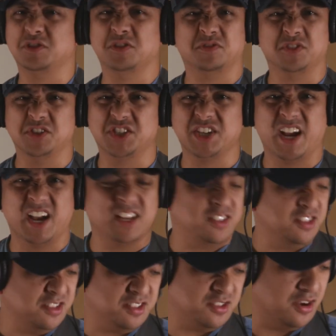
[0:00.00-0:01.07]
good for
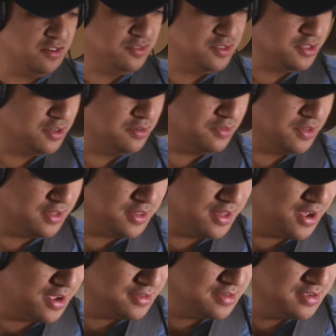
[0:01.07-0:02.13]
jazz and softer stuff like
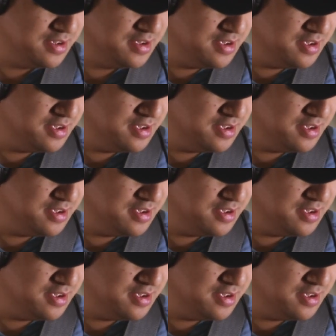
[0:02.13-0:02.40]
that.